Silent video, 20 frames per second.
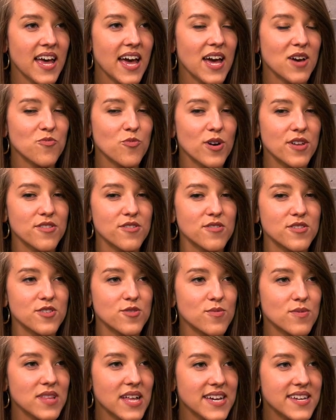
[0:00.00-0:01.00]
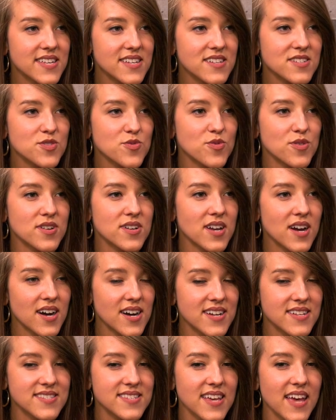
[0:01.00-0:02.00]
And whether you like it or
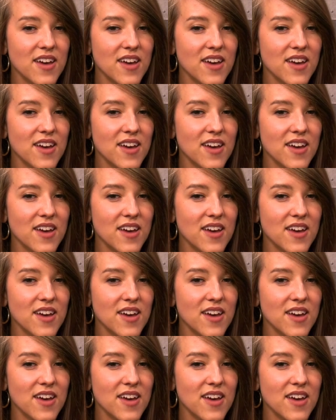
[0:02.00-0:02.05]
not,